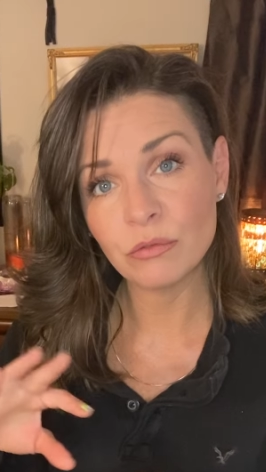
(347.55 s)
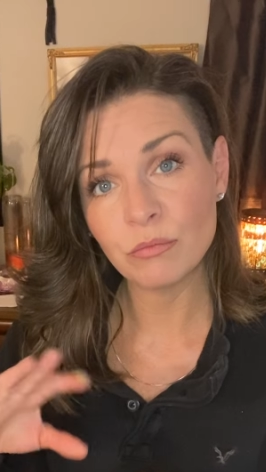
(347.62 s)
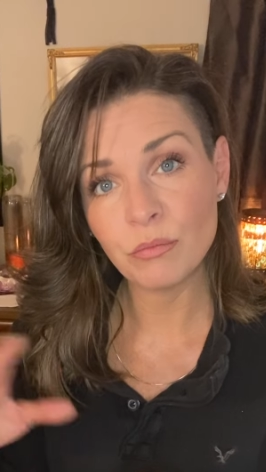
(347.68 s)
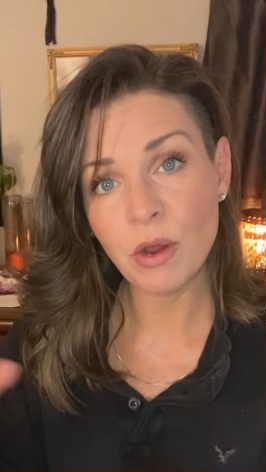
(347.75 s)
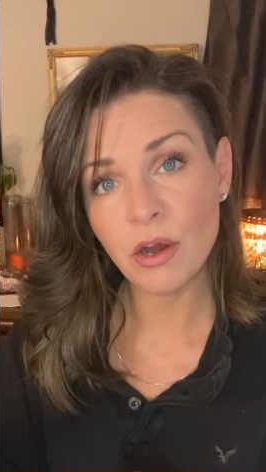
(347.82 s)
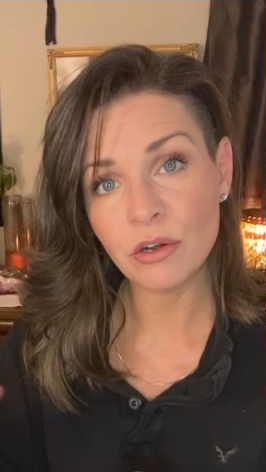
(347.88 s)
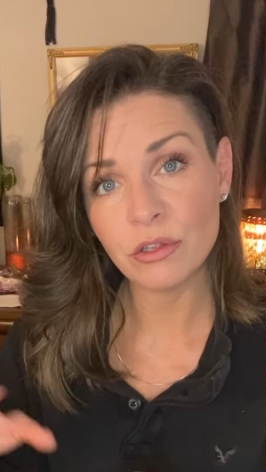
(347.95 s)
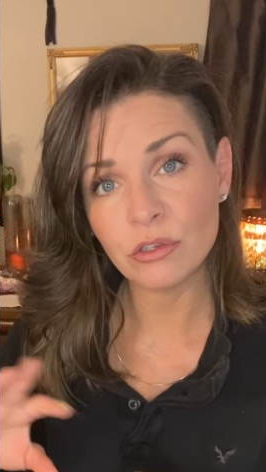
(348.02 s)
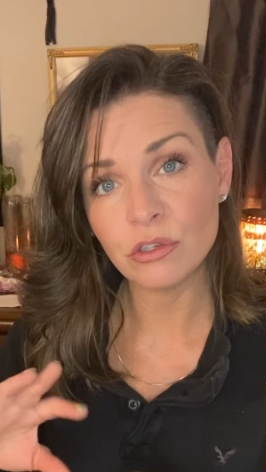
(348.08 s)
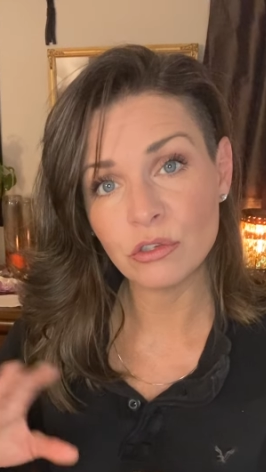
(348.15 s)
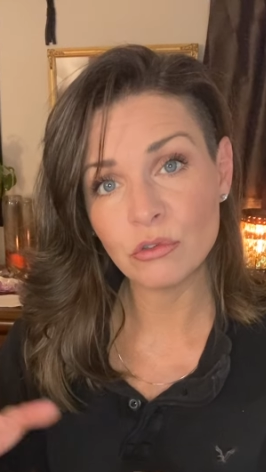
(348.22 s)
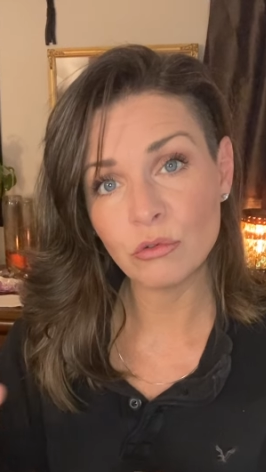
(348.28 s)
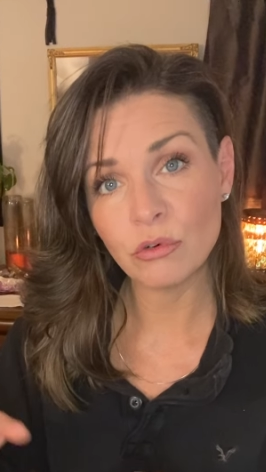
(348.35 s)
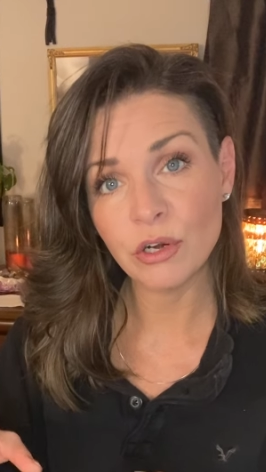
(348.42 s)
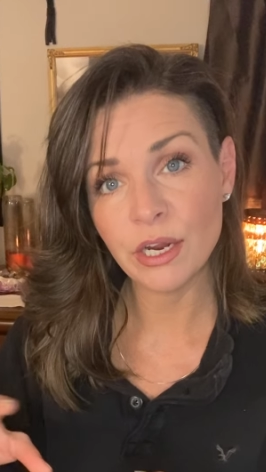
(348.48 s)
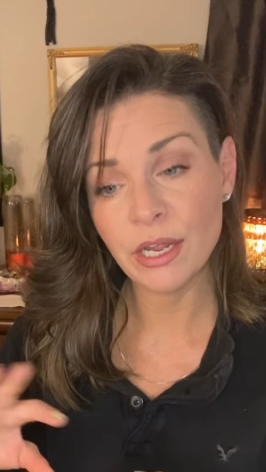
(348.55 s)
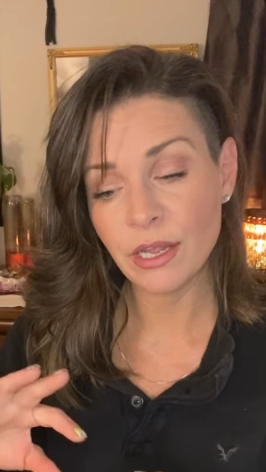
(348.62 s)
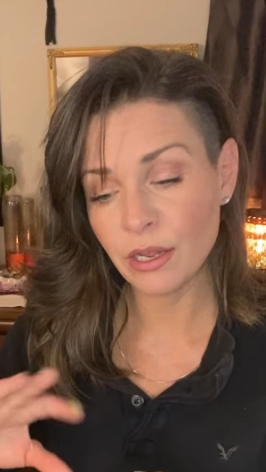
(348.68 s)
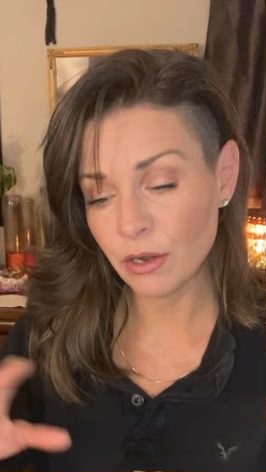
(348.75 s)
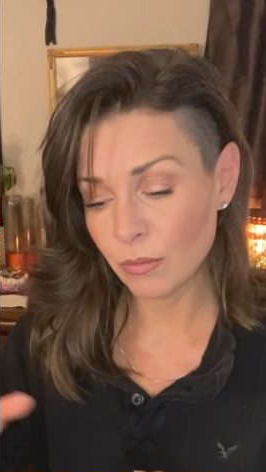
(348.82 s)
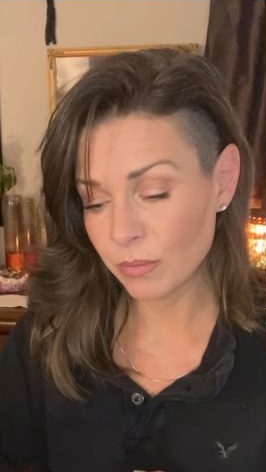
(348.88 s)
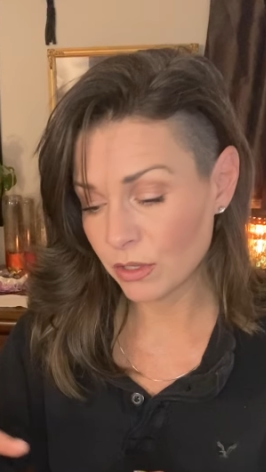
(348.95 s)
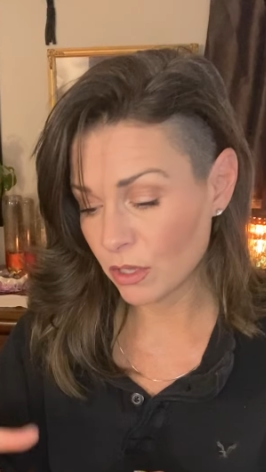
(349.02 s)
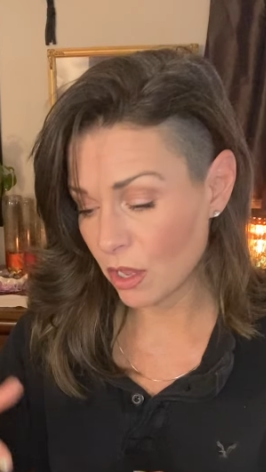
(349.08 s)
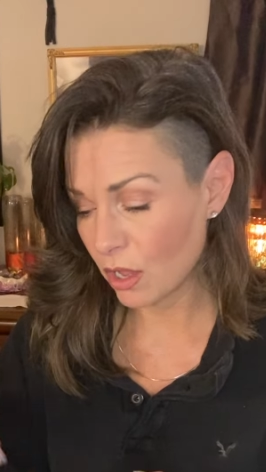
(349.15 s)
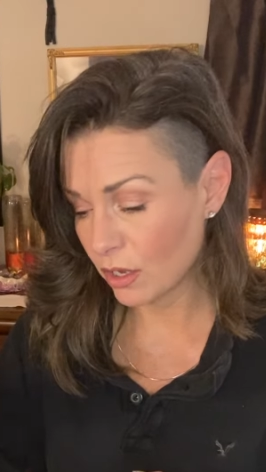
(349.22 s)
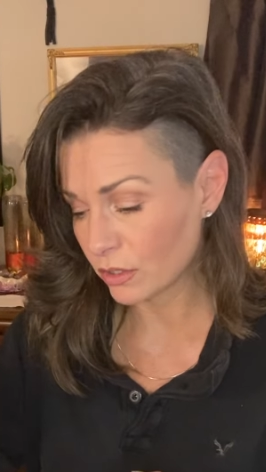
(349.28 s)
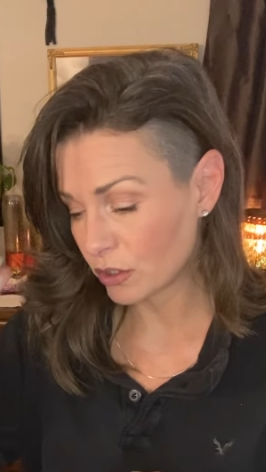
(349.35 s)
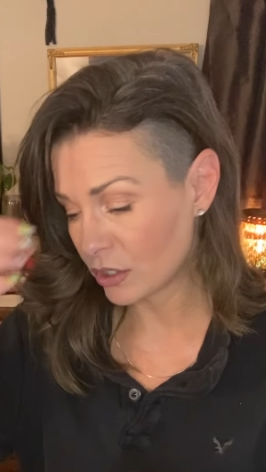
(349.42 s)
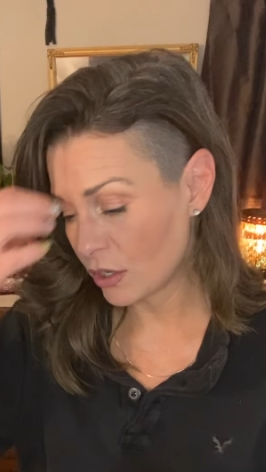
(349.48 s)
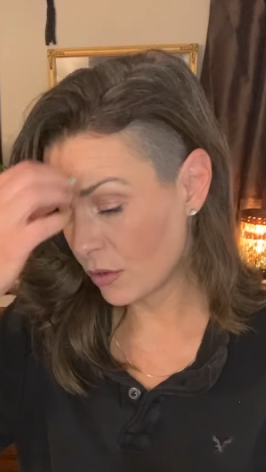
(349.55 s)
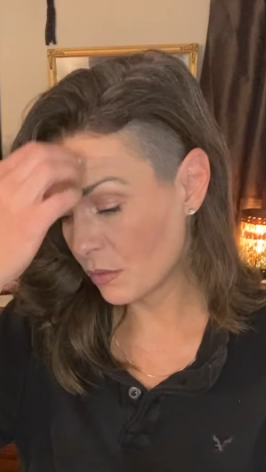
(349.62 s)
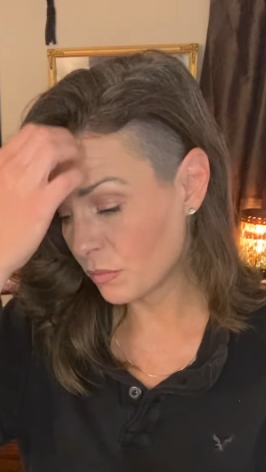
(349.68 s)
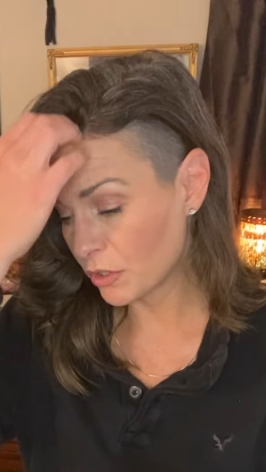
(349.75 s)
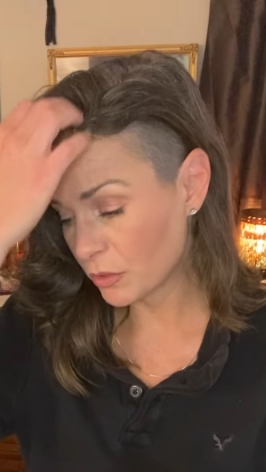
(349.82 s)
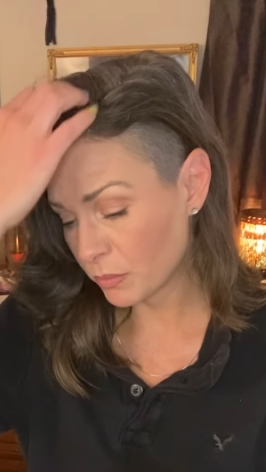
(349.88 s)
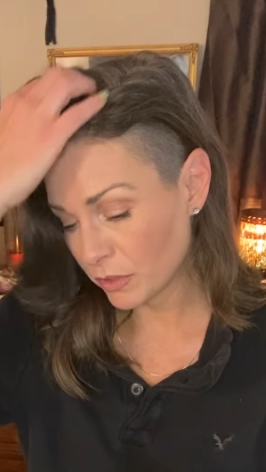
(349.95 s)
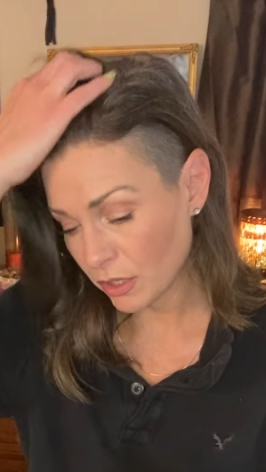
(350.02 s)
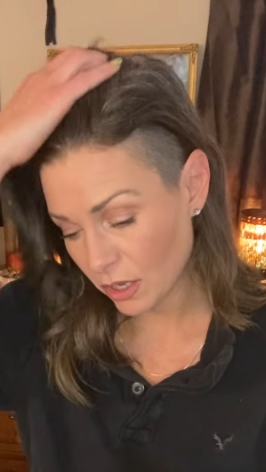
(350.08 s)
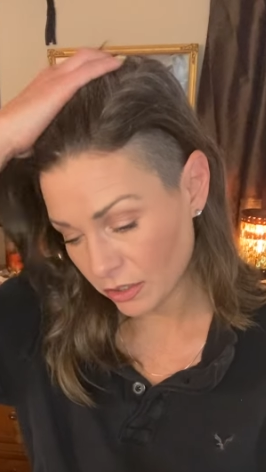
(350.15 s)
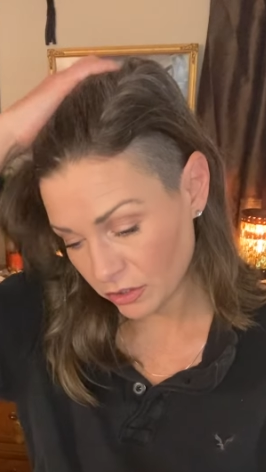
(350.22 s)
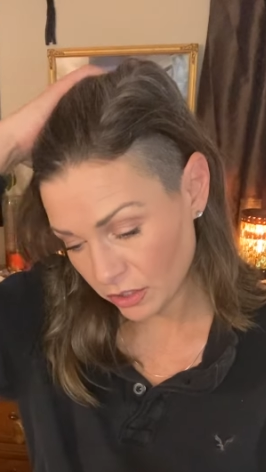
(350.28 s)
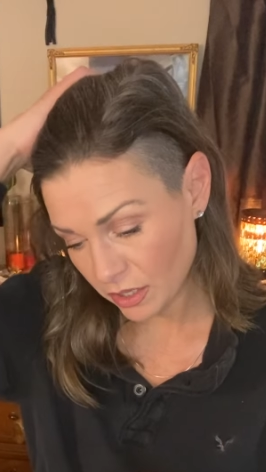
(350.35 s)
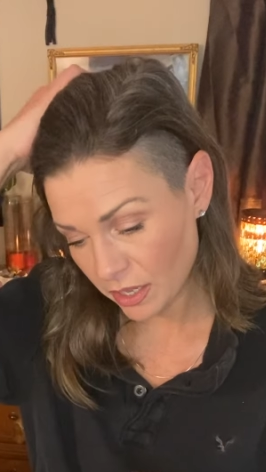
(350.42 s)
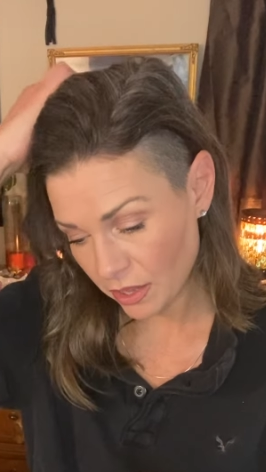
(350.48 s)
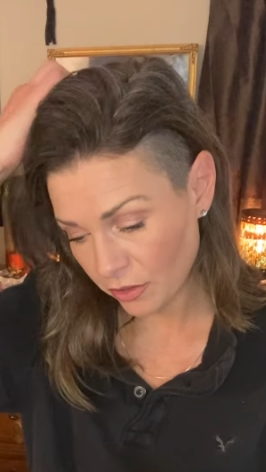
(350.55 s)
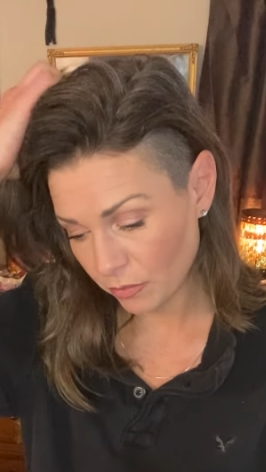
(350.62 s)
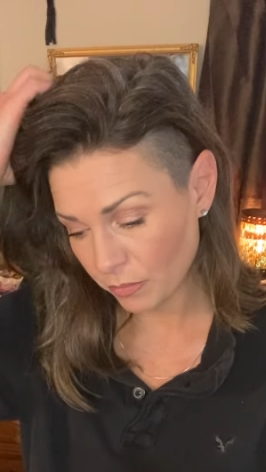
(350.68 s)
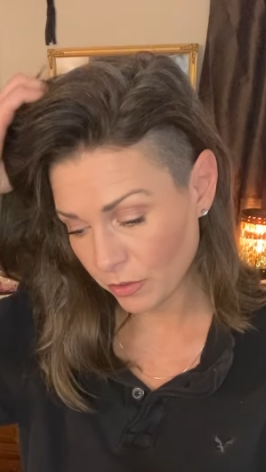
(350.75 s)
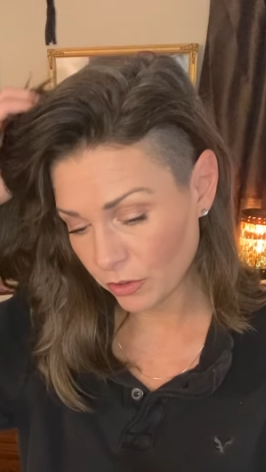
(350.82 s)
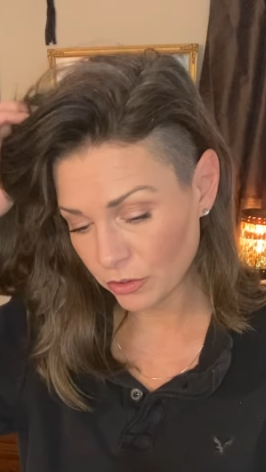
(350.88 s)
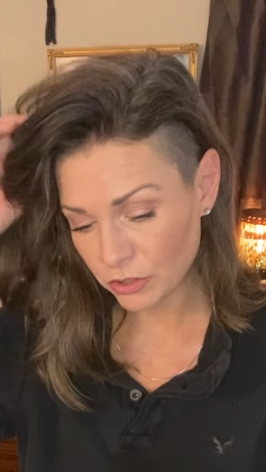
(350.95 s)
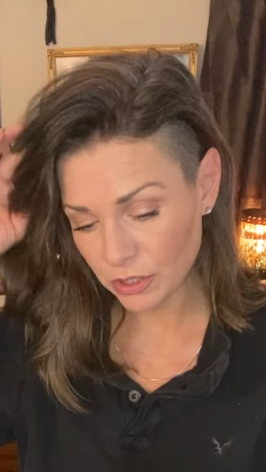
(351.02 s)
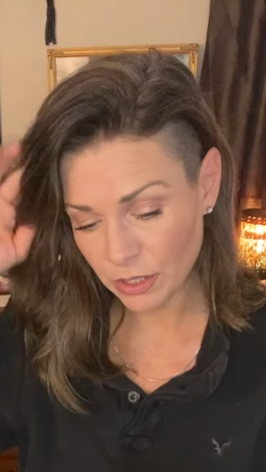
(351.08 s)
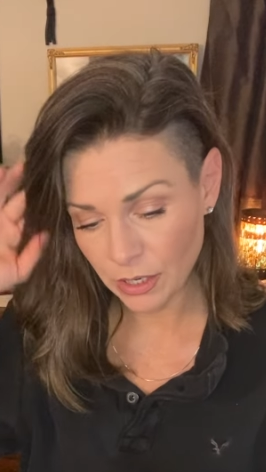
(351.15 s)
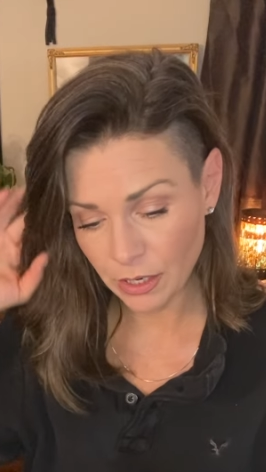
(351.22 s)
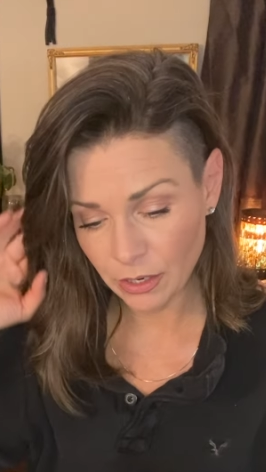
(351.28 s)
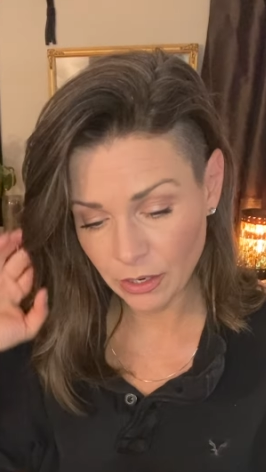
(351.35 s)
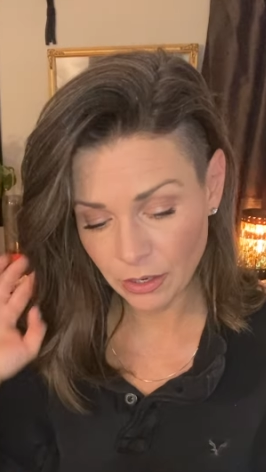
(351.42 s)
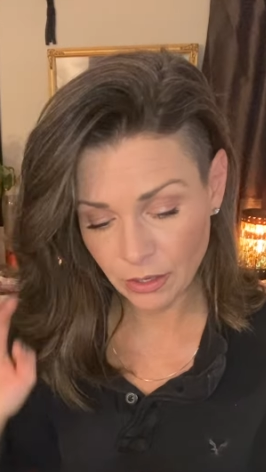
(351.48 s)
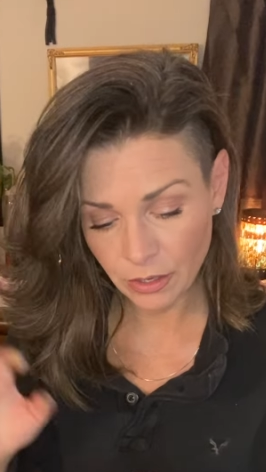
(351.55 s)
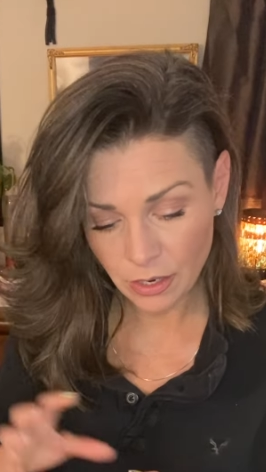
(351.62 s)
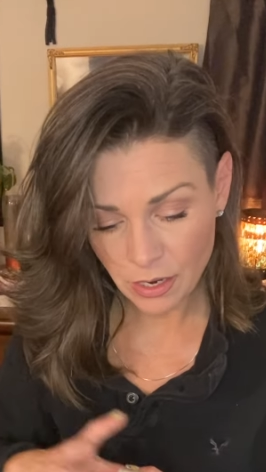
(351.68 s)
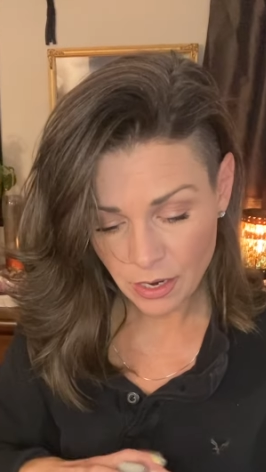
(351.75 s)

part of the story here belongs to you and which belongs to the other person here.